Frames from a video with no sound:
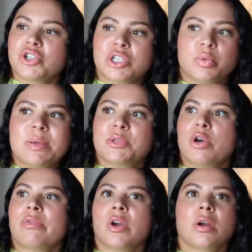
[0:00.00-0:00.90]
just sweeps
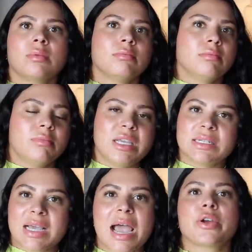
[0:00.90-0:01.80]
over the
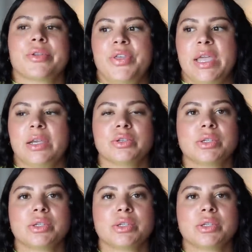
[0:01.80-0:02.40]
entire thing.